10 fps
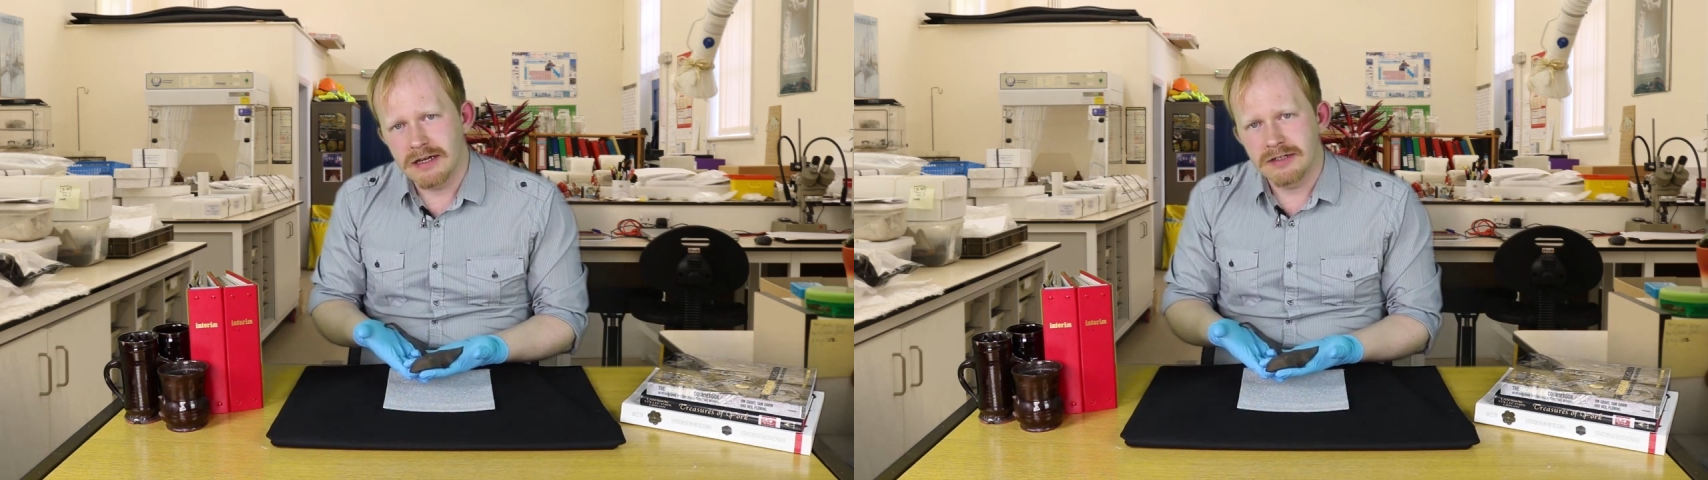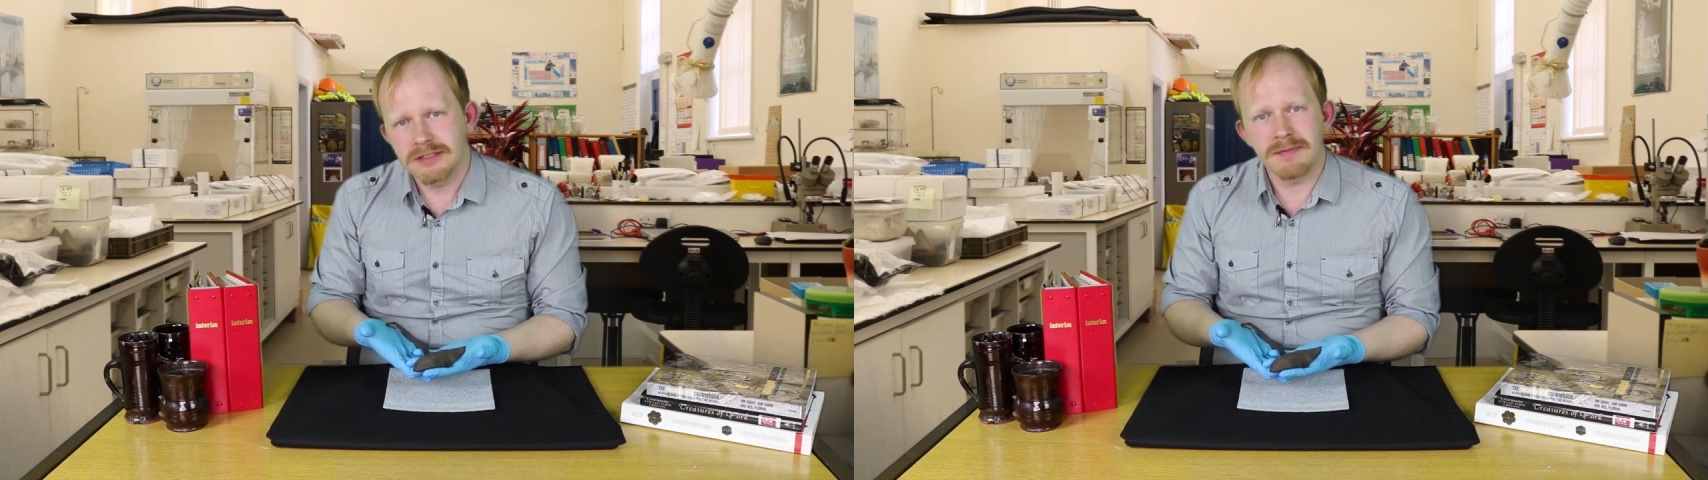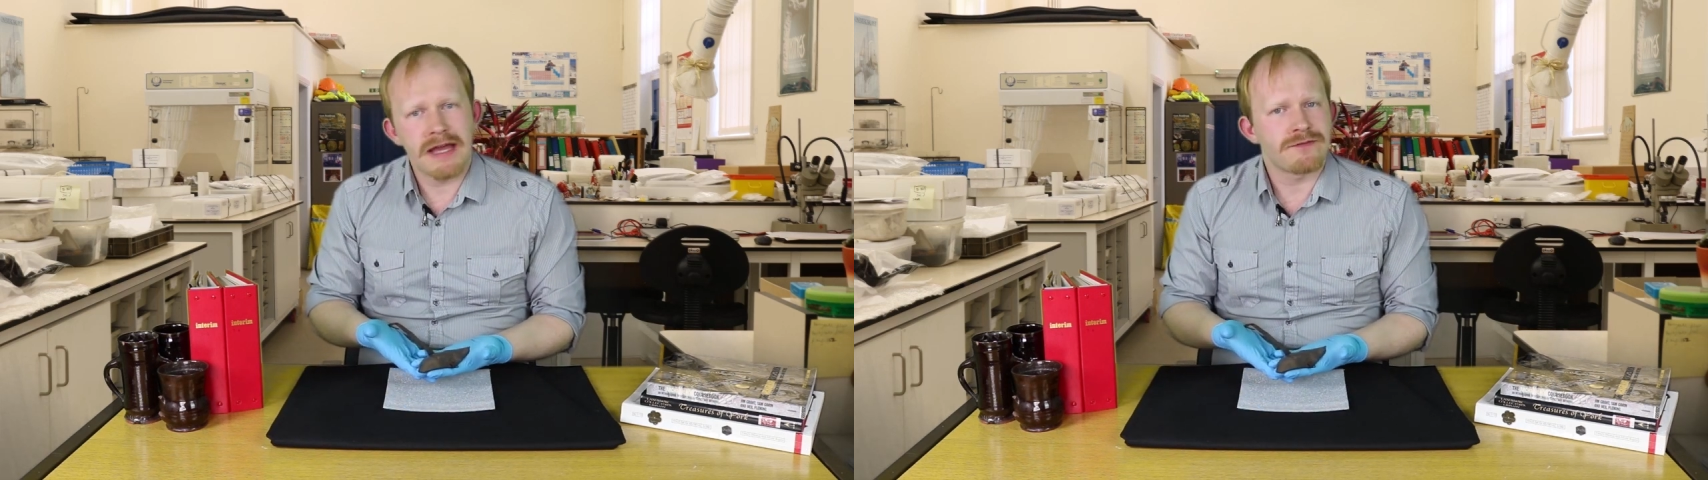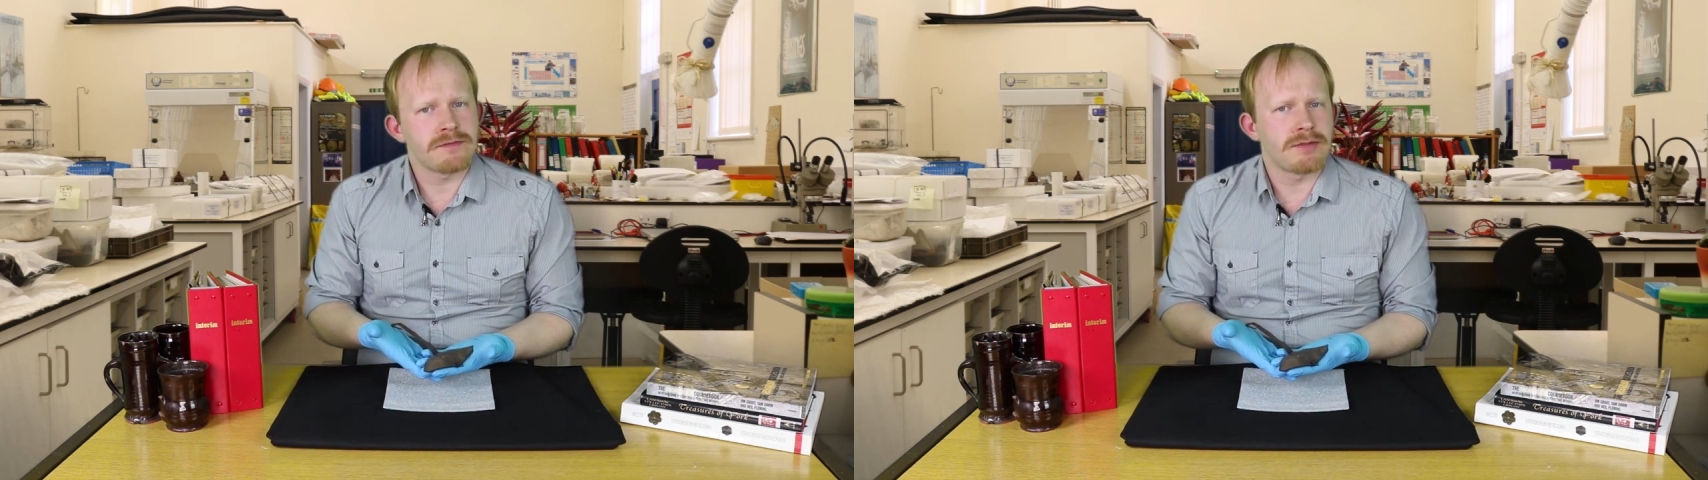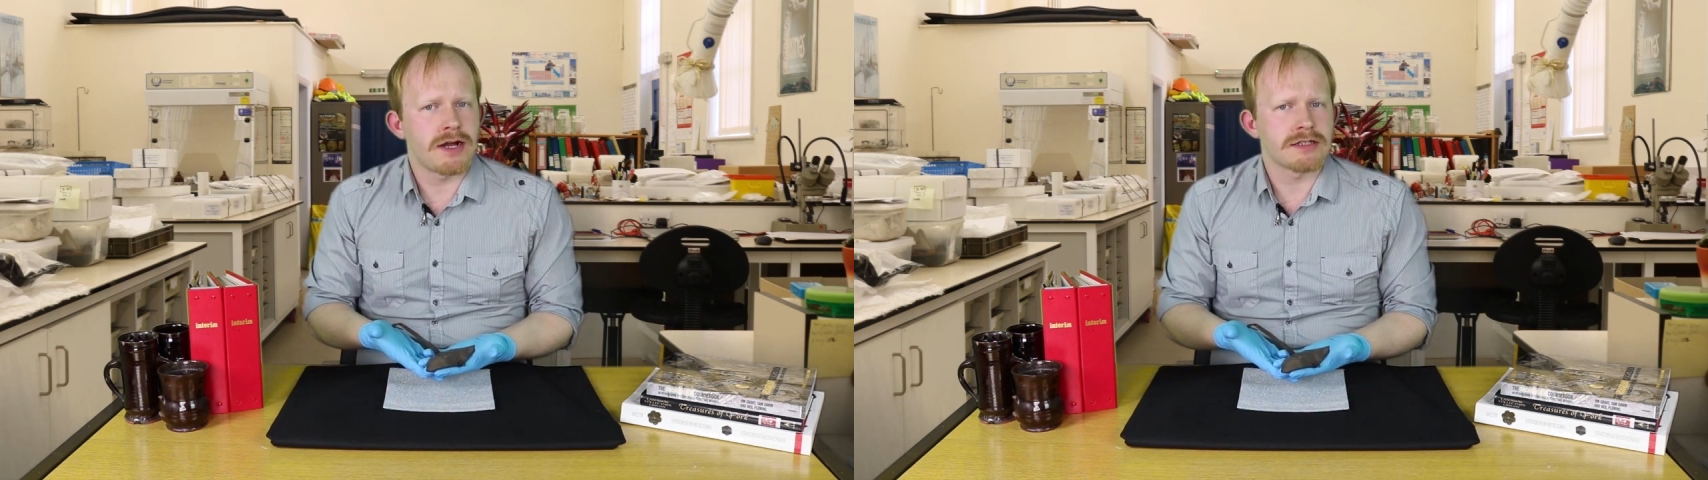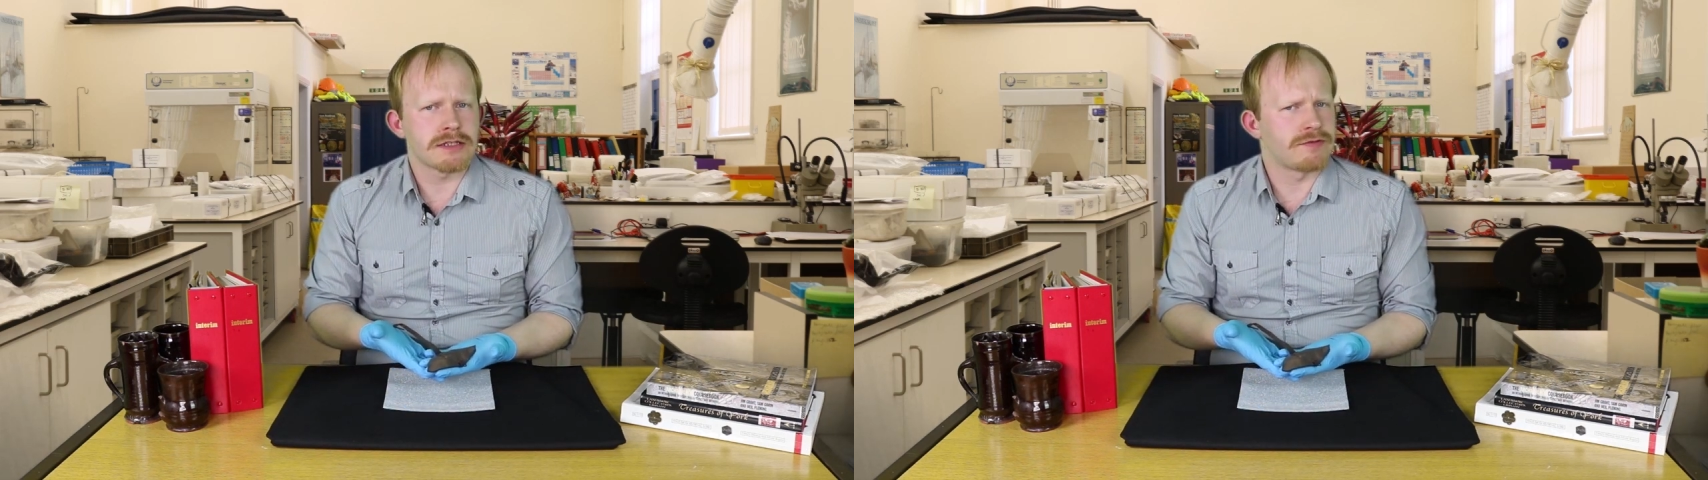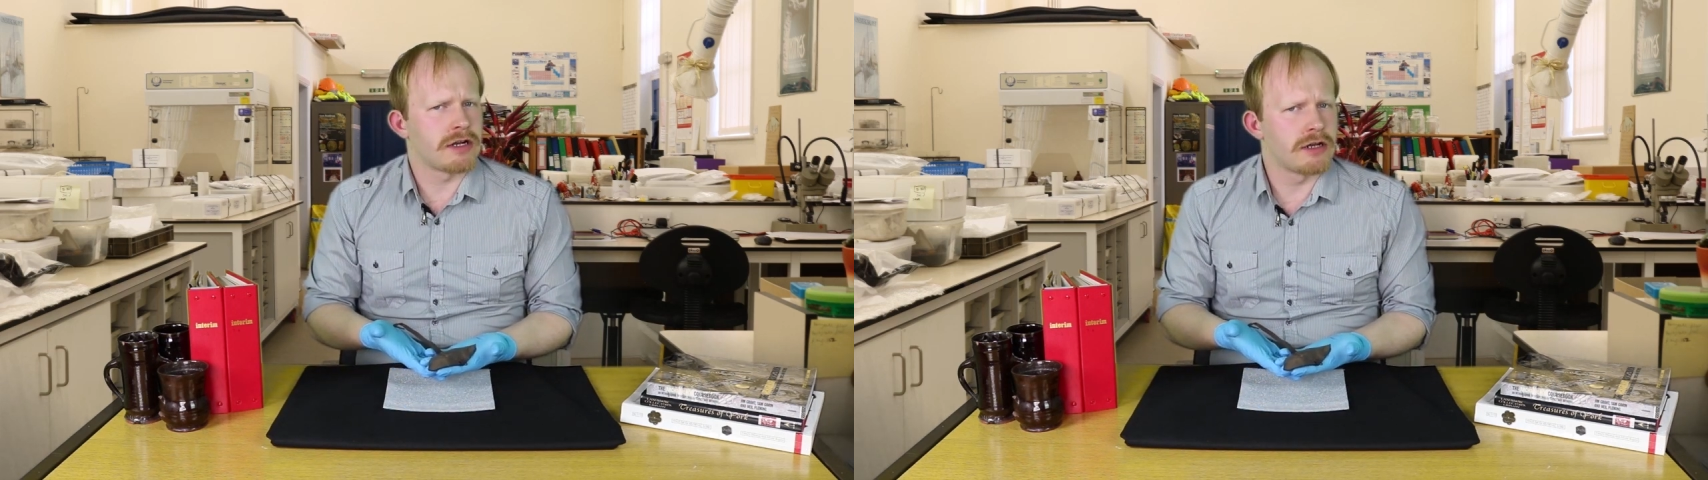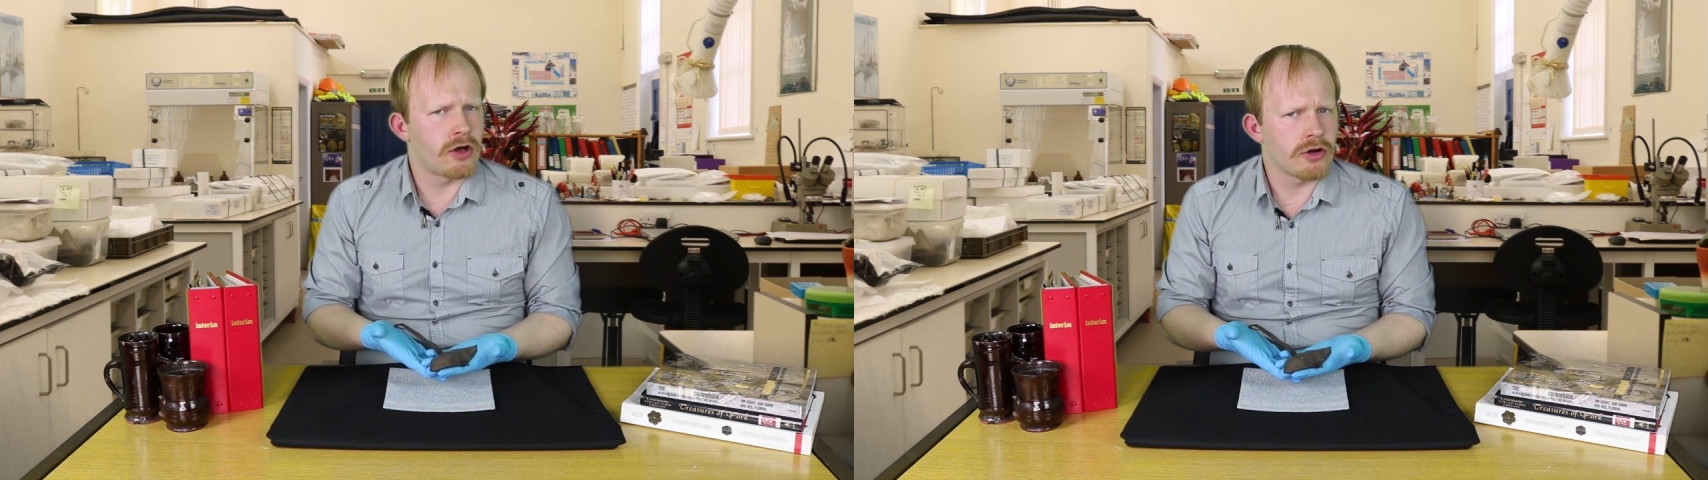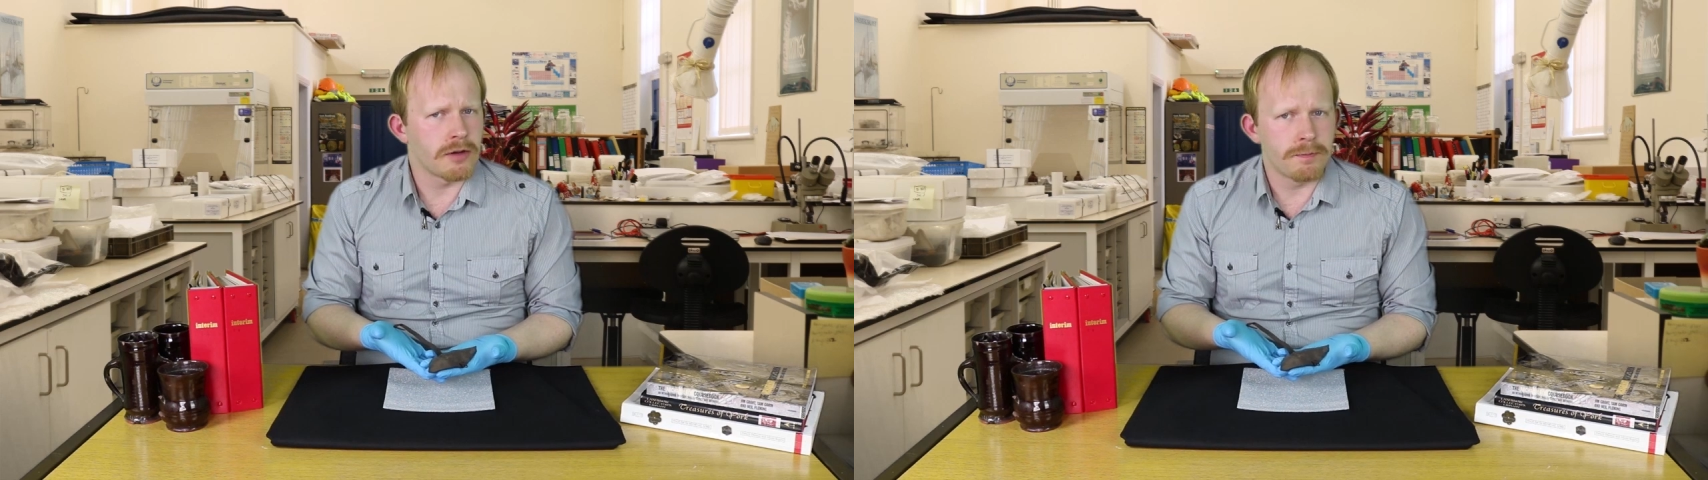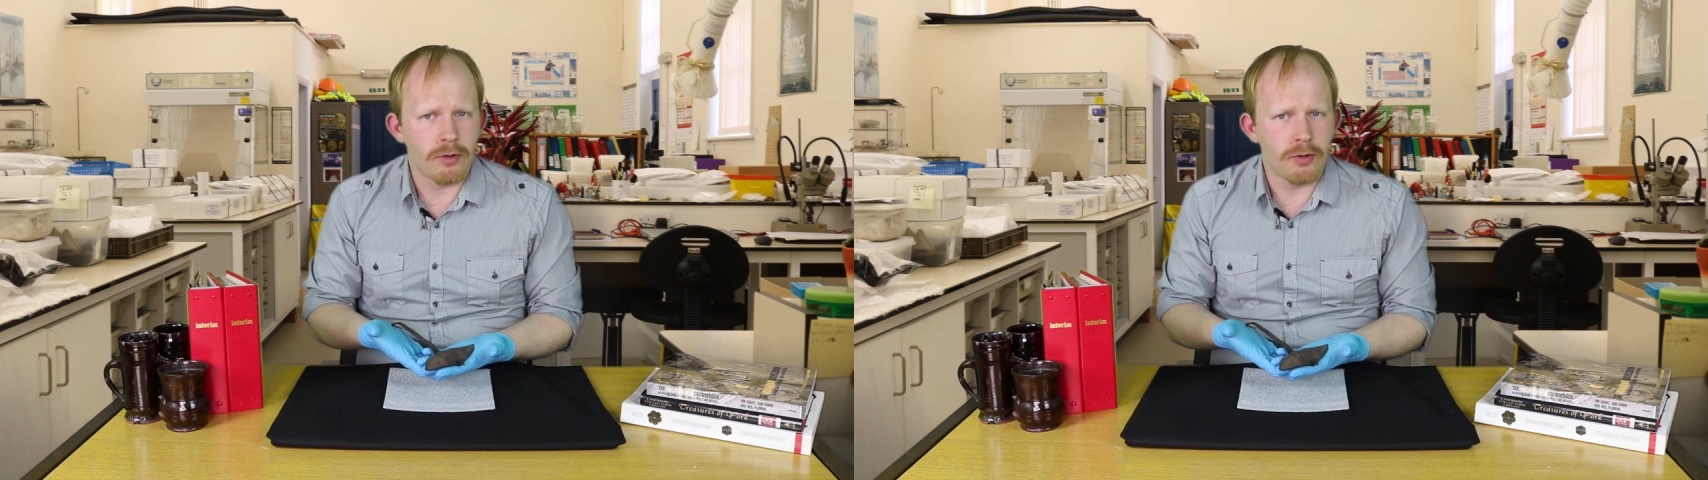was made from parts of a long,